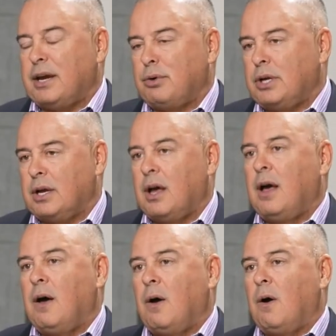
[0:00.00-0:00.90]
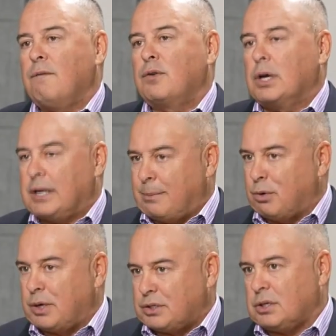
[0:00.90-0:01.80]
area of
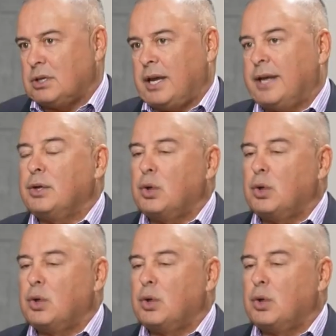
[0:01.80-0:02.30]
collaboration and